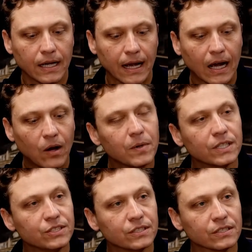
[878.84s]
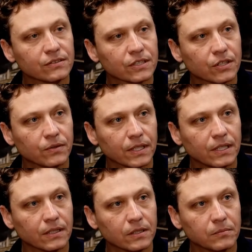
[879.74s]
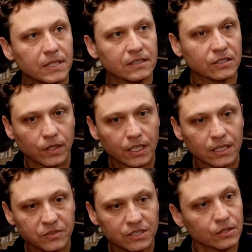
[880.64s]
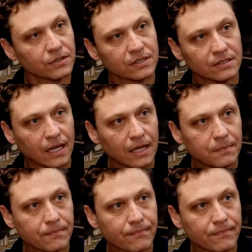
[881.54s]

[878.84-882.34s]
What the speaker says: How much does the curriculum still the same